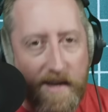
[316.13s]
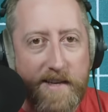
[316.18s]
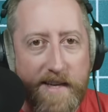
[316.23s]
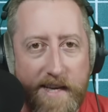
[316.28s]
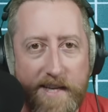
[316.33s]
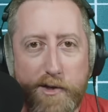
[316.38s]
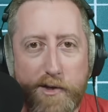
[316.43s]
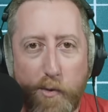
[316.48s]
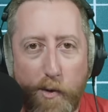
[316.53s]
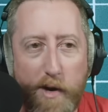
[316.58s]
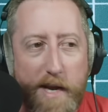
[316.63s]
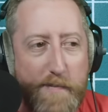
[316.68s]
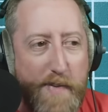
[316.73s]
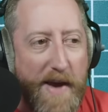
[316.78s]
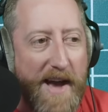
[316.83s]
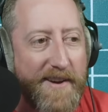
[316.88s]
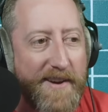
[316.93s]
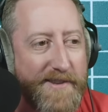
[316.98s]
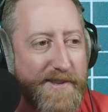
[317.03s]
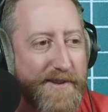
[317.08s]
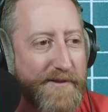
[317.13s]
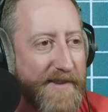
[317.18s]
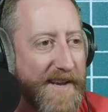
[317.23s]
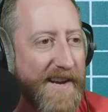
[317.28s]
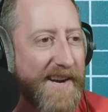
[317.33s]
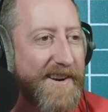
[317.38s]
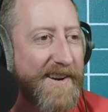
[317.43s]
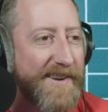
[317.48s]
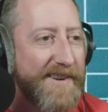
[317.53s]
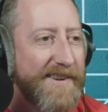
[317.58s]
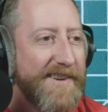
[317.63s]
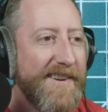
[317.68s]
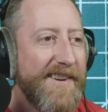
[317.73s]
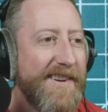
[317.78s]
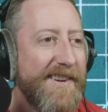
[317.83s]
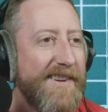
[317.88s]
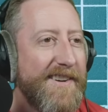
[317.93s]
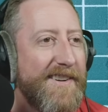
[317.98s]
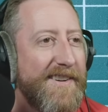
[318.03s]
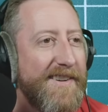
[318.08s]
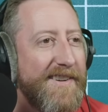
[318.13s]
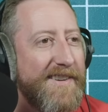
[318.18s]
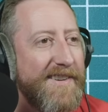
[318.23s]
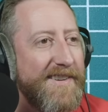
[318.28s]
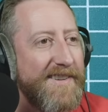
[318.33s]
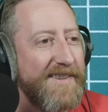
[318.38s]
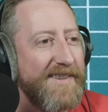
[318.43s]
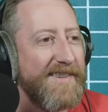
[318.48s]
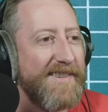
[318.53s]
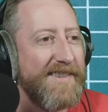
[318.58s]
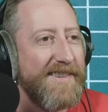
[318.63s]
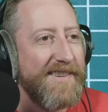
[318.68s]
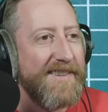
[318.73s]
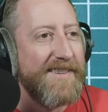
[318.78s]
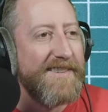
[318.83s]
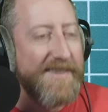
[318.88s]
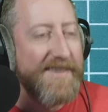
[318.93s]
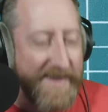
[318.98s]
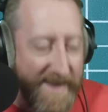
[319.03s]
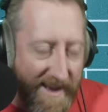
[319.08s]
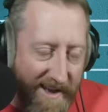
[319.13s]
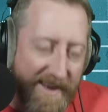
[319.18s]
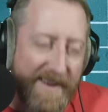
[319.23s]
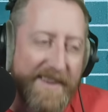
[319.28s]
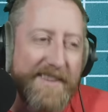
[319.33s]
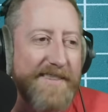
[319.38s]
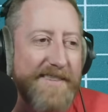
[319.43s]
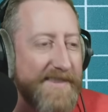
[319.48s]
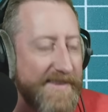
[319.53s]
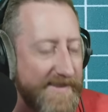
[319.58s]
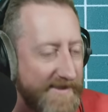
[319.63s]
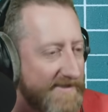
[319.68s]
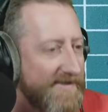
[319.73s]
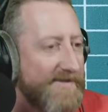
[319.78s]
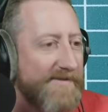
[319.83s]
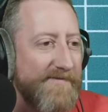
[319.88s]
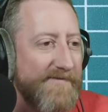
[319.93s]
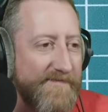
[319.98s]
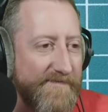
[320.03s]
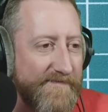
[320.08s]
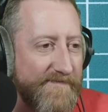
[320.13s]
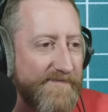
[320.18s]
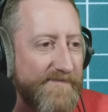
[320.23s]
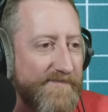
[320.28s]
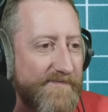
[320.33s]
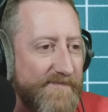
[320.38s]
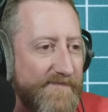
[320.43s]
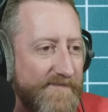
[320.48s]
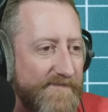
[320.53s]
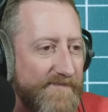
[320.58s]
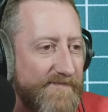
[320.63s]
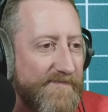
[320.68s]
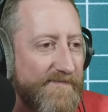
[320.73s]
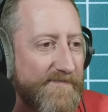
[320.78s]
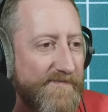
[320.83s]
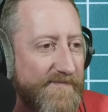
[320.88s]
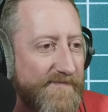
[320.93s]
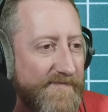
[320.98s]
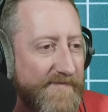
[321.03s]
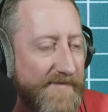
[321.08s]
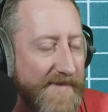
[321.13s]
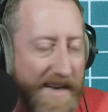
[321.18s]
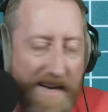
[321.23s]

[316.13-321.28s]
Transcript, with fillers: Again, twenty pounds of gear. Cigarette lighter. Some yeah. people call it a D C output.